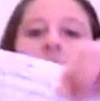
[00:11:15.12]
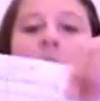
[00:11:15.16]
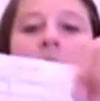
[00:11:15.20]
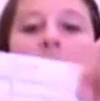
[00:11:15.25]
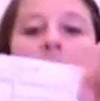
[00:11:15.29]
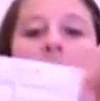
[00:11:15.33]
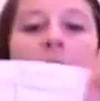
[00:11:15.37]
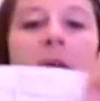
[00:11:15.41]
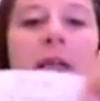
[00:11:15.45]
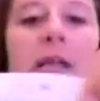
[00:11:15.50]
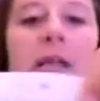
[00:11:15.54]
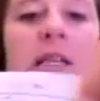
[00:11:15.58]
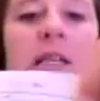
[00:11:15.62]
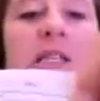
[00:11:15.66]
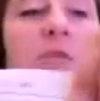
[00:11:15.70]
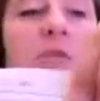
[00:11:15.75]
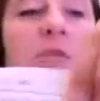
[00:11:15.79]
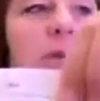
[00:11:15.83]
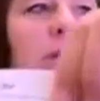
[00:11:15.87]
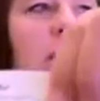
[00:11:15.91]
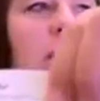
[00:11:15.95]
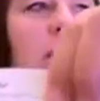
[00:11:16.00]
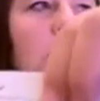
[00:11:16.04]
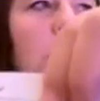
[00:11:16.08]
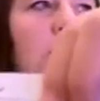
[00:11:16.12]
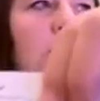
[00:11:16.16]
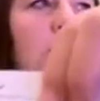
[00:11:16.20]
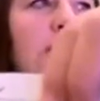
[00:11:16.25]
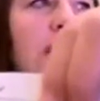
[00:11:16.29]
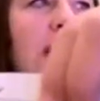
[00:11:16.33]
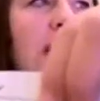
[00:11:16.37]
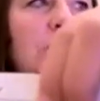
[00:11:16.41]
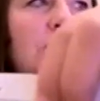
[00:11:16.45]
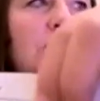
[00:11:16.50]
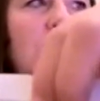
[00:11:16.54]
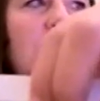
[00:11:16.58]
That lets me know if
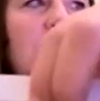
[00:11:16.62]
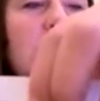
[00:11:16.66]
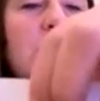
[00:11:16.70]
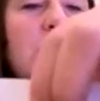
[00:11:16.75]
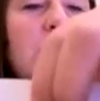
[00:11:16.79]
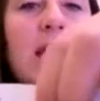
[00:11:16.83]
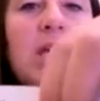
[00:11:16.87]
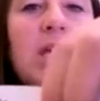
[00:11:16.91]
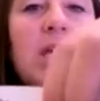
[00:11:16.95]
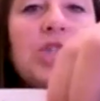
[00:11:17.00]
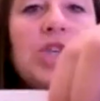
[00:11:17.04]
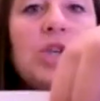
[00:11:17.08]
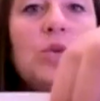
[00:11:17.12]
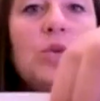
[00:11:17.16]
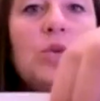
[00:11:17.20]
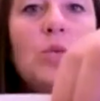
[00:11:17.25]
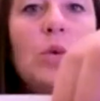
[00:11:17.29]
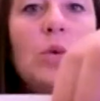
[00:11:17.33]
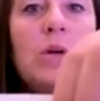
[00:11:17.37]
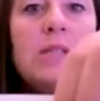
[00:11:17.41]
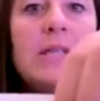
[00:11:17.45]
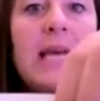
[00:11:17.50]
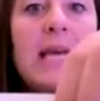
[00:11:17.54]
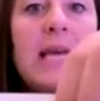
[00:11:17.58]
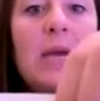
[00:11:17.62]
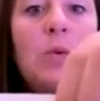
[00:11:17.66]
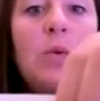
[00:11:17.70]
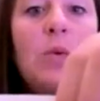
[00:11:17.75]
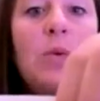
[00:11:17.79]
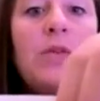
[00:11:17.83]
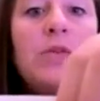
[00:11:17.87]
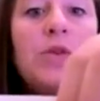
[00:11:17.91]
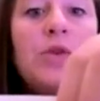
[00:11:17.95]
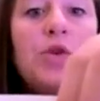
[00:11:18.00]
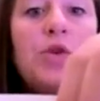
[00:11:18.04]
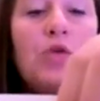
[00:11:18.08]
that transaction was a
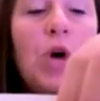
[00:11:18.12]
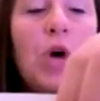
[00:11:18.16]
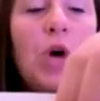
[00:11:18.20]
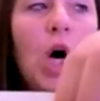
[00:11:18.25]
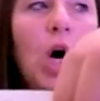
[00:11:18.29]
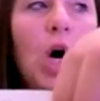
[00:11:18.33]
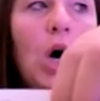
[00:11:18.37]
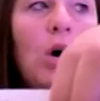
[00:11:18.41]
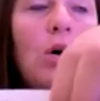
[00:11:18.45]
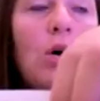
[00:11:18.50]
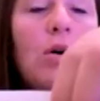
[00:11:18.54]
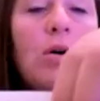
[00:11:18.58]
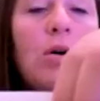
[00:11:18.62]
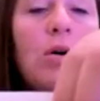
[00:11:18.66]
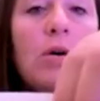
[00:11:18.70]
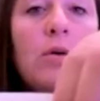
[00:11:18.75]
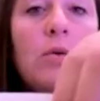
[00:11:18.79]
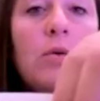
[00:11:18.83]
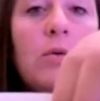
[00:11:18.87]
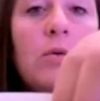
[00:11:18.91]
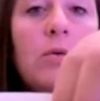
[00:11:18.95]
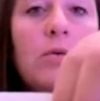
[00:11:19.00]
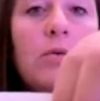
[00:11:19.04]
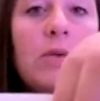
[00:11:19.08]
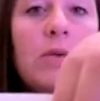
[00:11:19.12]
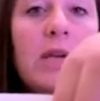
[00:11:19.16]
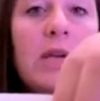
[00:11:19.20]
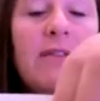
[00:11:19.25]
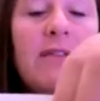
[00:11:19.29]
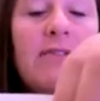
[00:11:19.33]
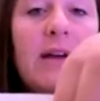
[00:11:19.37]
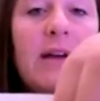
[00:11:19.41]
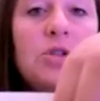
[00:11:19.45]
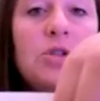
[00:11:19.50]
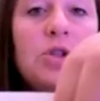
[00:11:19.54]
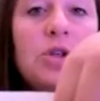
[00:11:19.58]
withdrawal, if
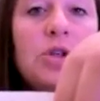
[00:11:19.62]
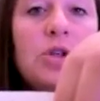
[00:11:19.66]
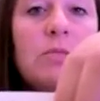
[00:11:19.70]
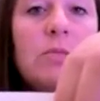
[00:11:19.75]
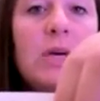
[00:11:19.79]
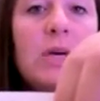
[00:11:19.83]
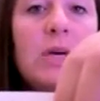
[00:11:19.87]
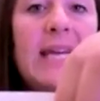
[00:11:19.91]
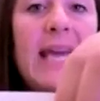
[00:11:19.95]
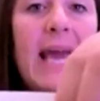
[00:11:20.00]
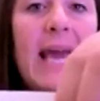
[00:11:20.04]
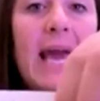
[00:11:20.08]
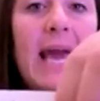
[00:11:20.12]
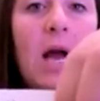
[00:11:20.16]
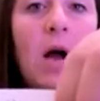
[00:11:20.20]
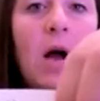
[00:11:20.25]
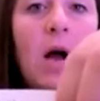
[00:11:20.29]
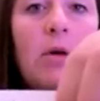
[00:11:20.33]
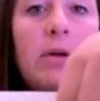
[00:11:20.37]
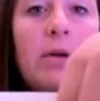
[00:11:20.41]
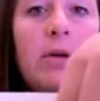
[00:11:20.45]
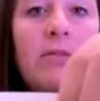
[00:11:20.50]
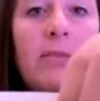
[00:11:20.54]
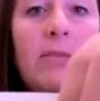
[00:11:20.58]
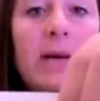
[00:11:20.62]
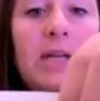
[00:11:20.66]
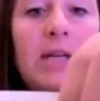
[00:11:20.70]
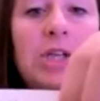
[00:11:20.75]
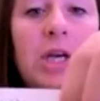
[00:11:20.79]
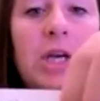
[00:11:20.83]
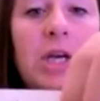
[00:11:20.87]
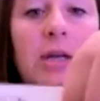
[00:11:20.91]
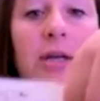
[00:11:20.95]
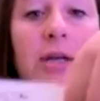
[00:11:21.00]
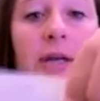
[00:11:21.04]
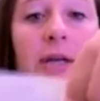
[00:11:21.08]
I took money out of my
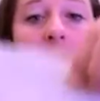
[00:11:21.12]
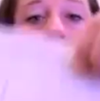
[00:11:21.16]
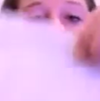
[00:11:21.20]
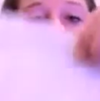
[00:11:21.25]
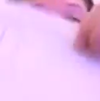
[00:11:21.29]
checking account.